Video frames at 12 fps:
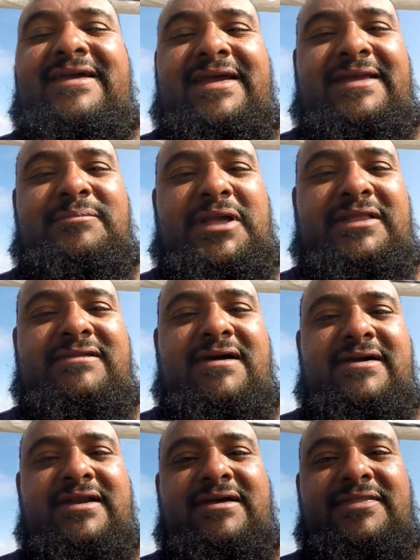and me
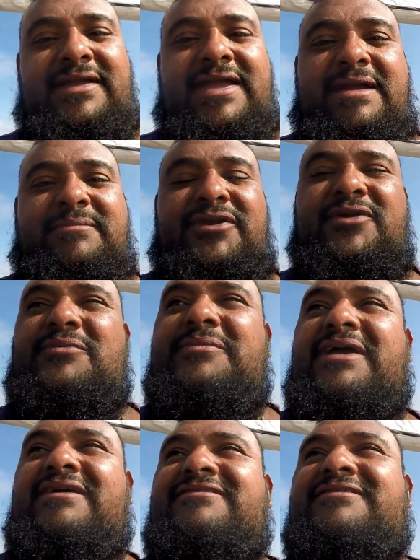talking on the camera don't
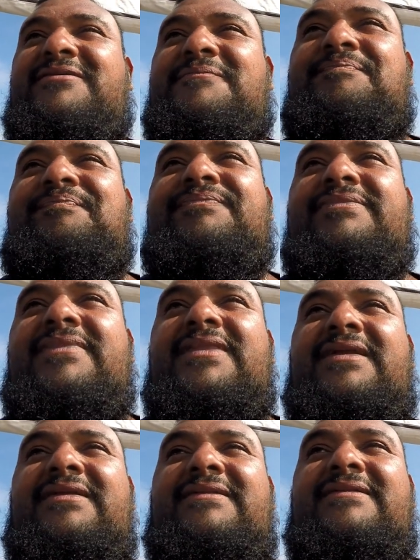mix. So
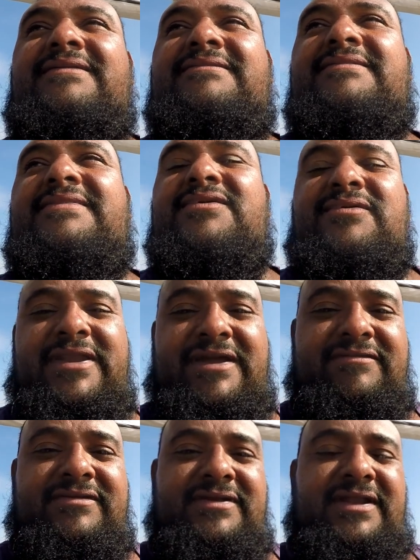
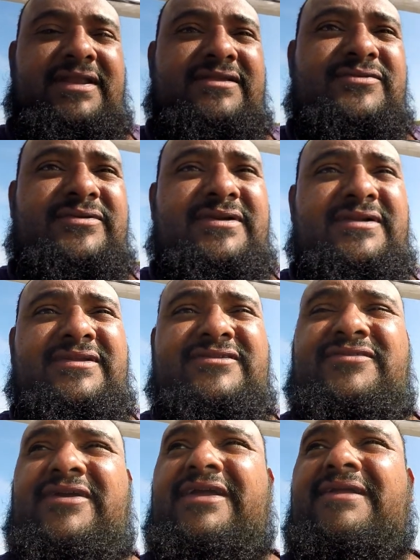whatever, it is what it
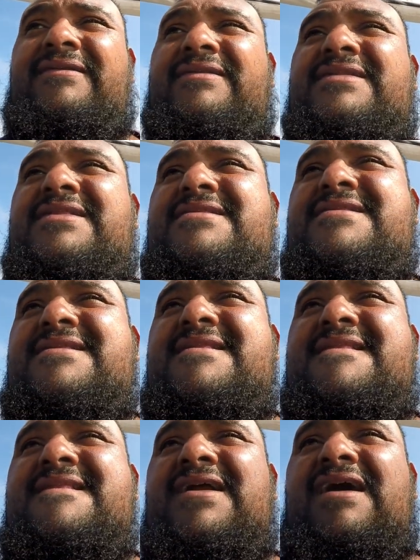is, right?
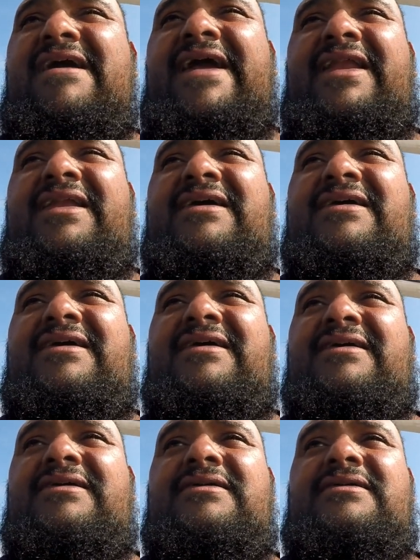All right,
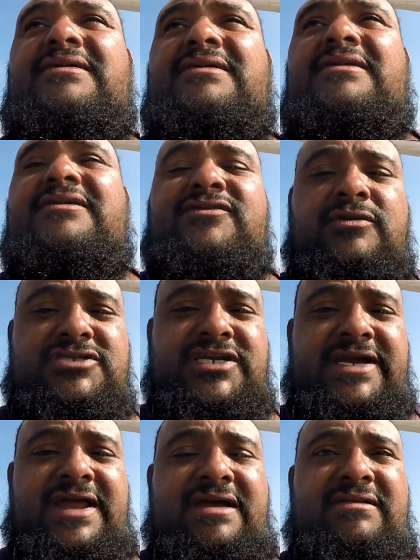uh, let's go
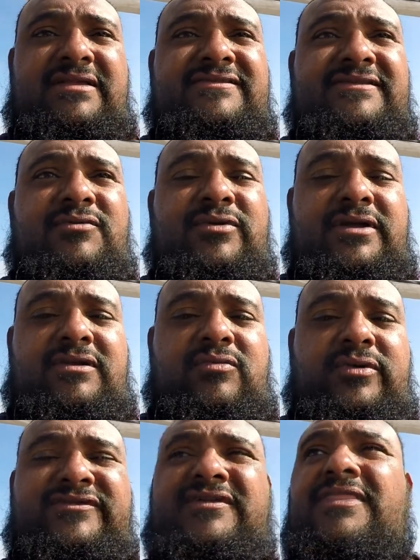check it out. Let's see what
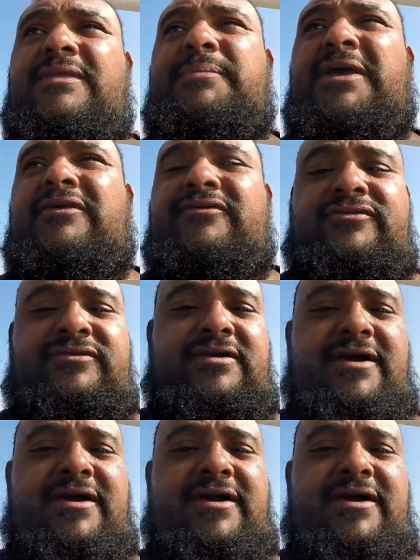what's on the pillars. All